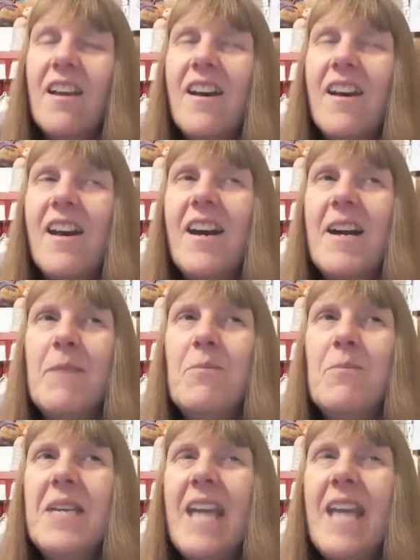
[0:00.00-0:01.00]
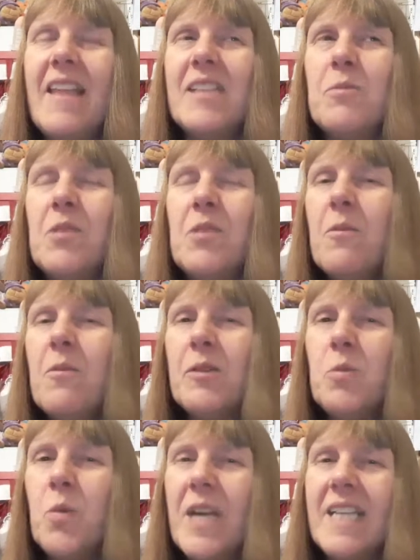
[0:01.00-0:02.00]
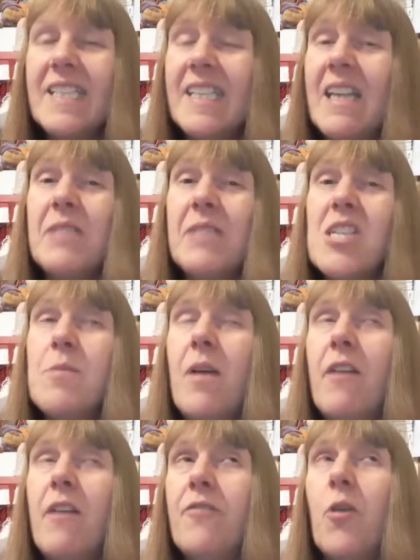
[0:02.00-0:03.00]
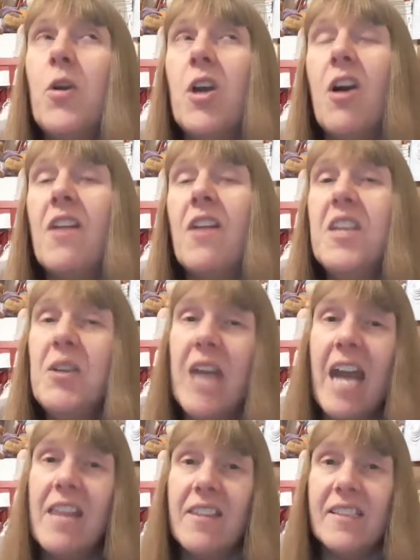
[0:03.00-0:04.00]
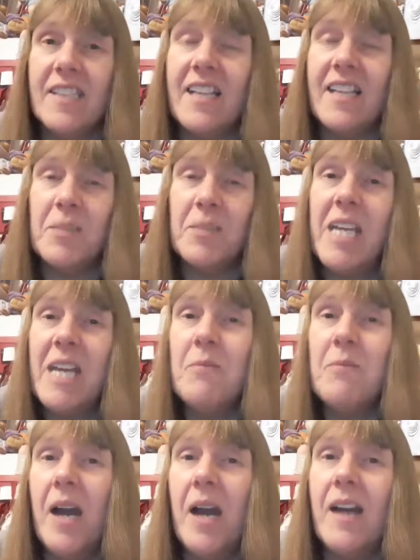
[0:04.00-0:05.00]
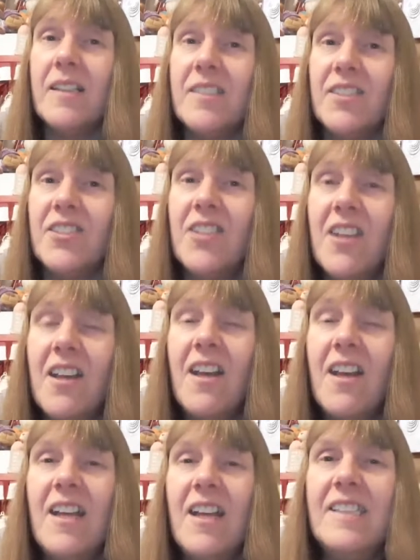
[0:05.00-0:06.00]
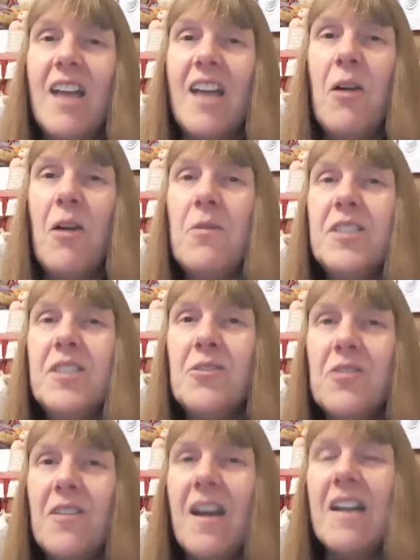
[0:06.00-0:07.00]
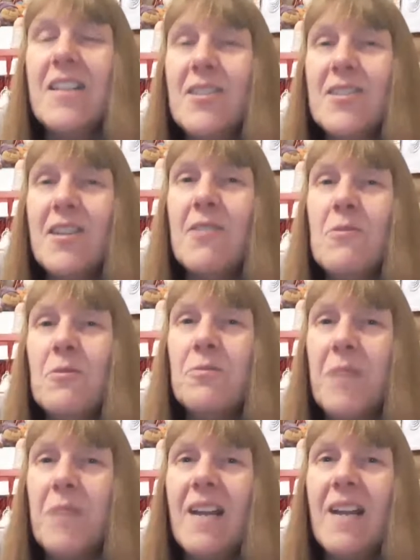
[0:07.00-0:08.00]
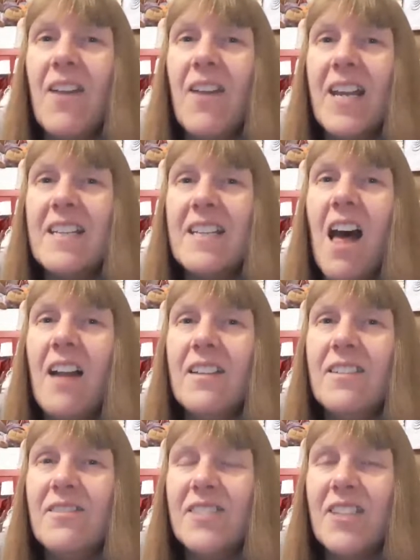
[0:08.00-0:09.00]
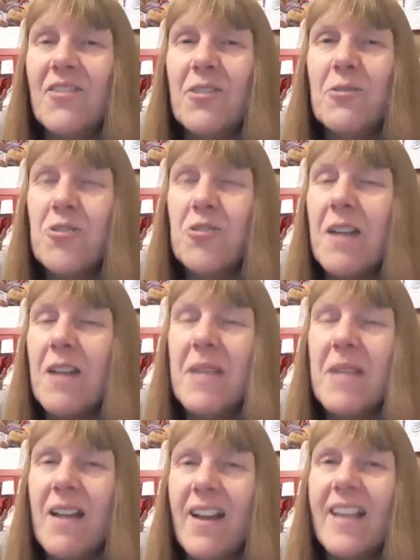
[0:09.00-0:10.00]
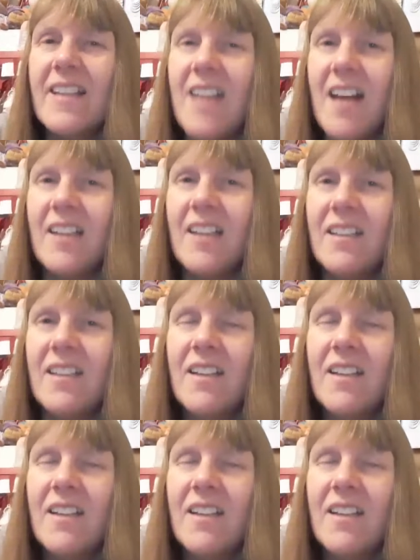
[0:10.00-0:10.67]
But yeah, that's one of the most weirdest things. That was actually by a foreign guy in the UK that said that to me in person. And he's like, oh, so you're being like a nun or something, or trying to be like a nun,